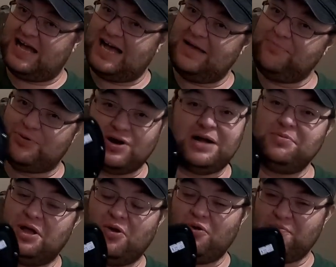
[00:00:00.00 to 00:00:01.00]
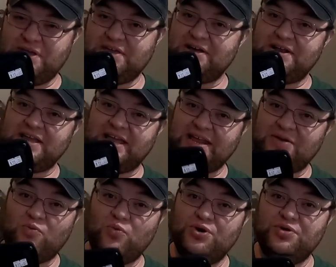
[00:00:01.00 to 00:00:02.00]
I probably won't be cutting any
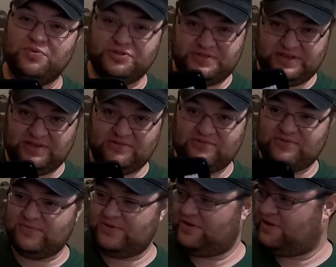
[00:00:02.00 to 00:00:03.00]
wood with these.